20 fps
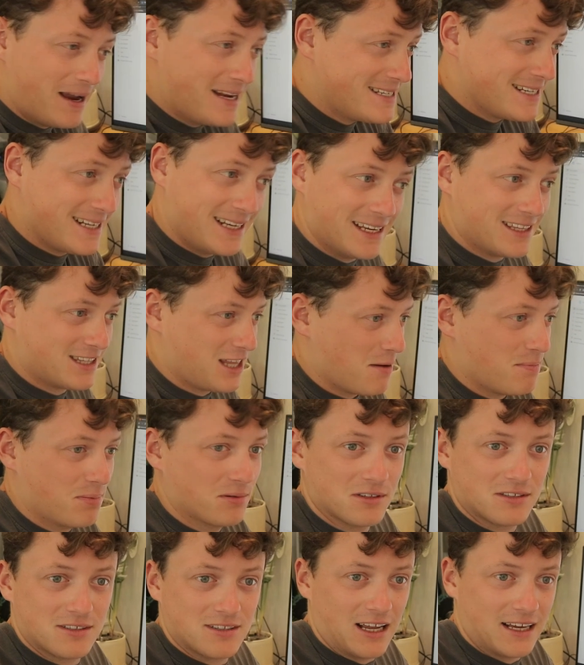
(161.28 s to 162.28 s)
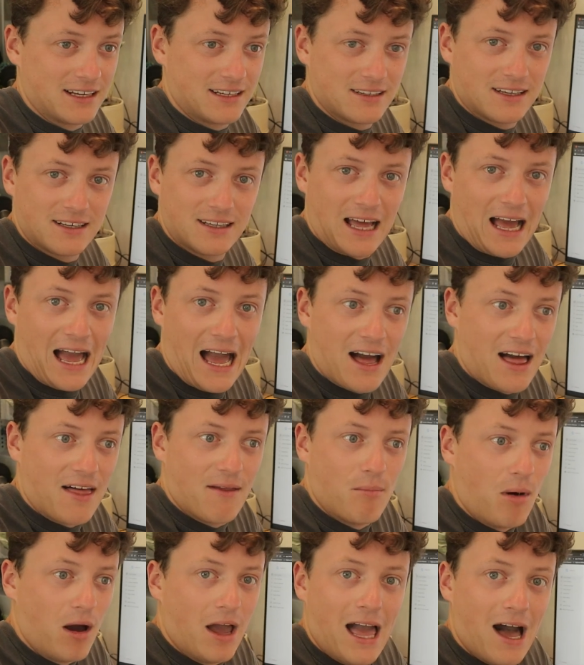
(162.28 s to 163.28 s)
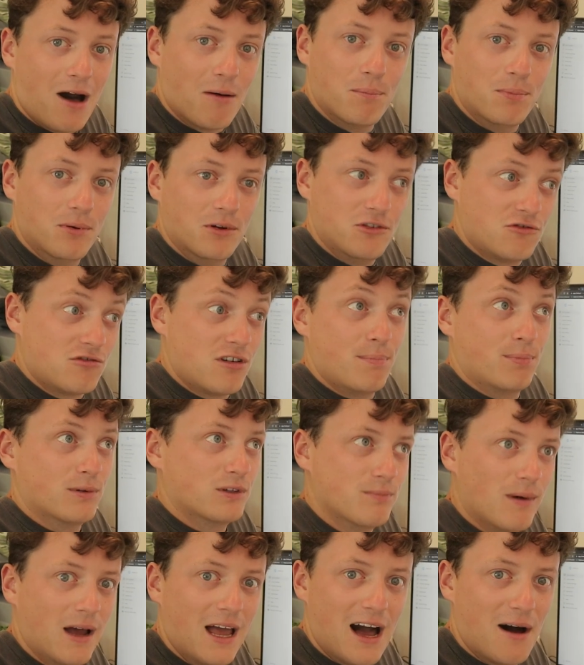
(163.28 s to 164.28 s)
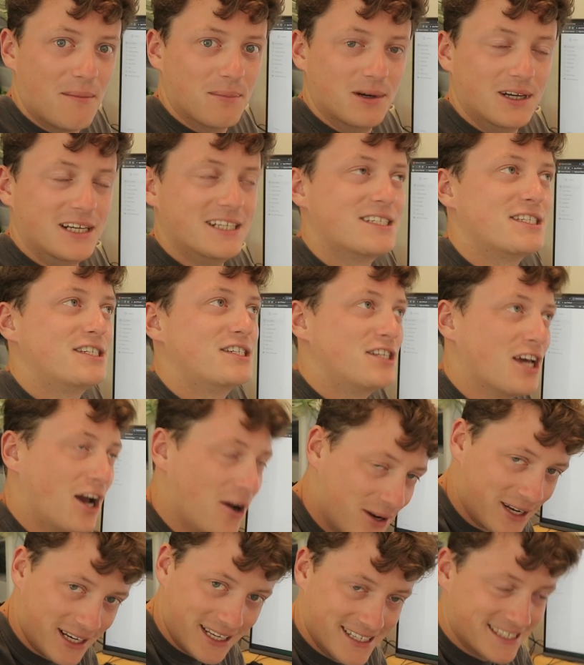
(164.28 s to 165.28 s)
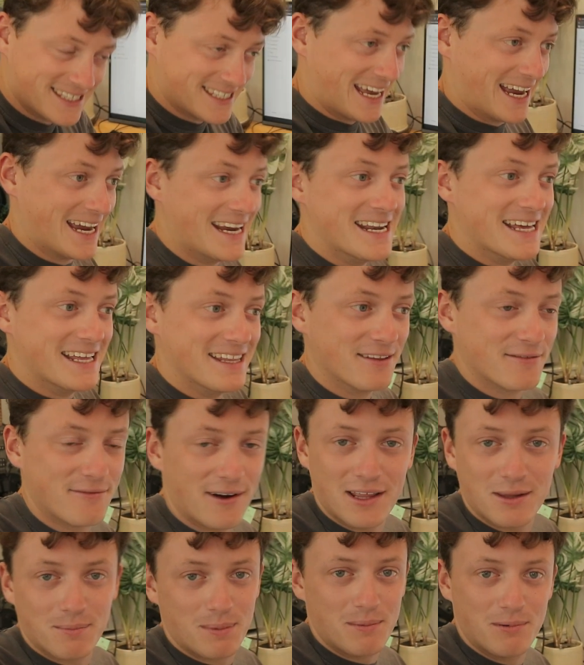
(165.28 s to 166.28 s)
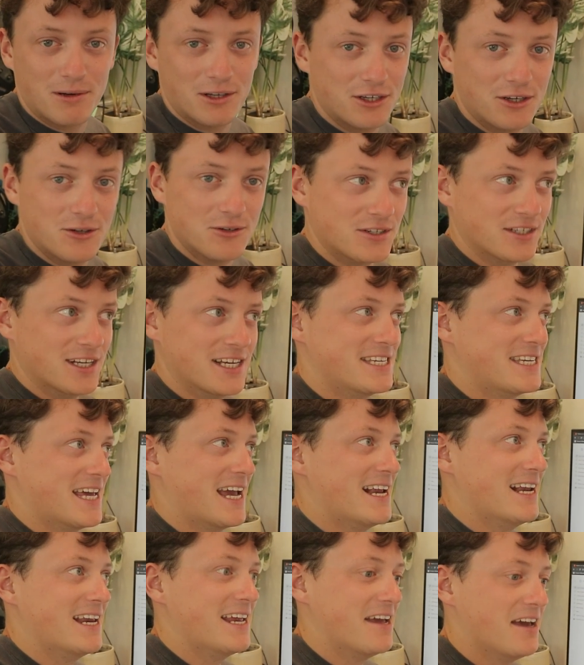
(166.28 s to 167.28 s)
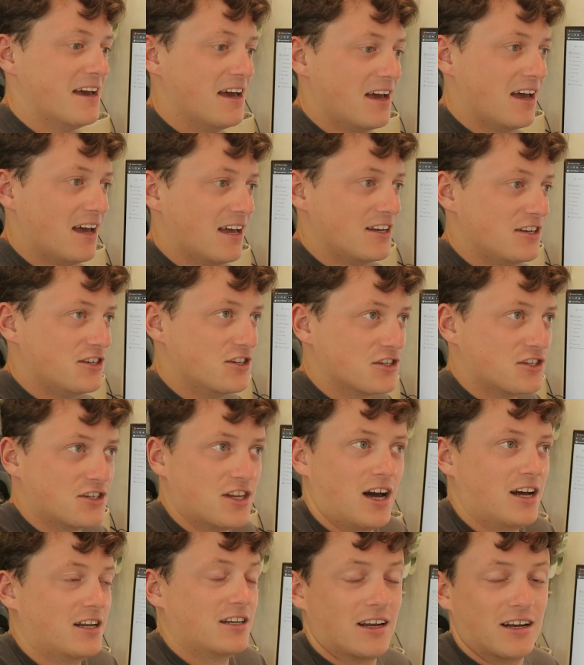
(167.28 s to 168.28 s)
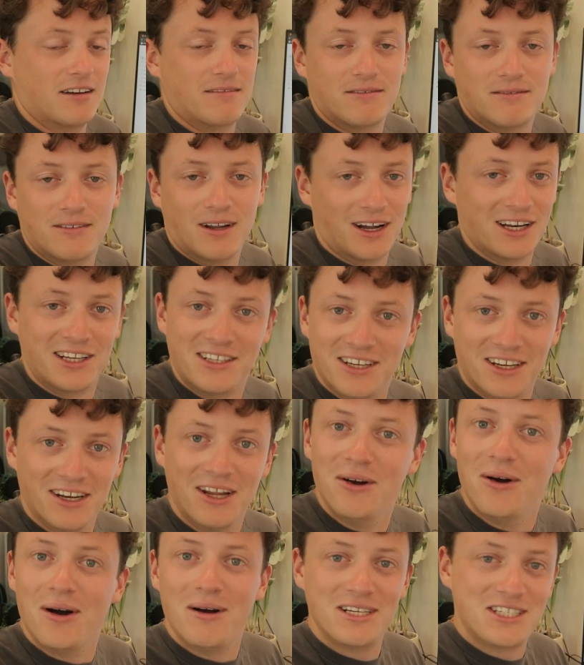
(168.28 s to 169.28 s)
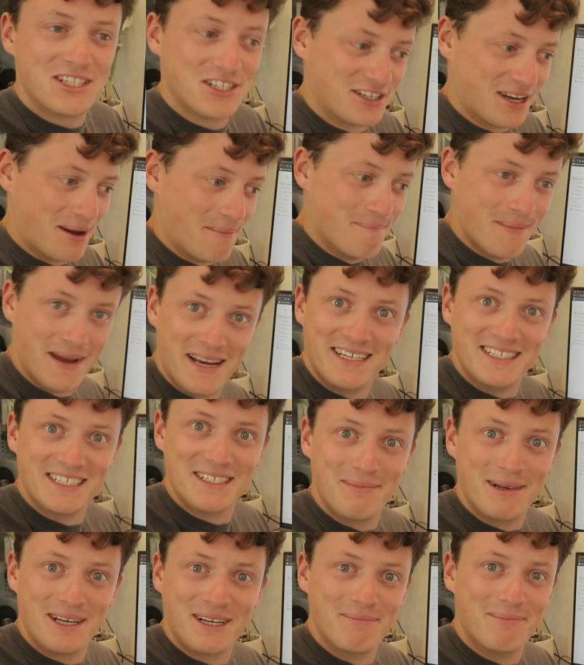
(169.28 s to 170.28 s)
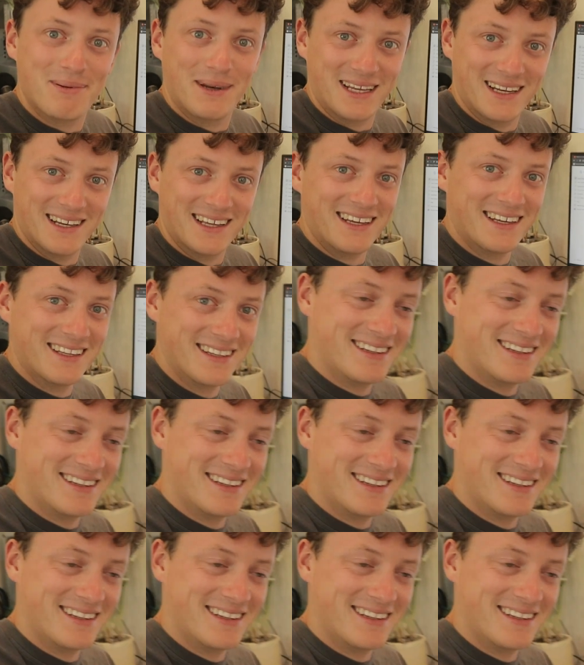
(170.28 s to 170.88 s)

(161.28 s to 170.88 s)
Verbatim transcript: Basically, it doubles like my output, triples my output. It's totally insane, and the fact that people are using this daily just I, I, I, don't know it just amazes me completely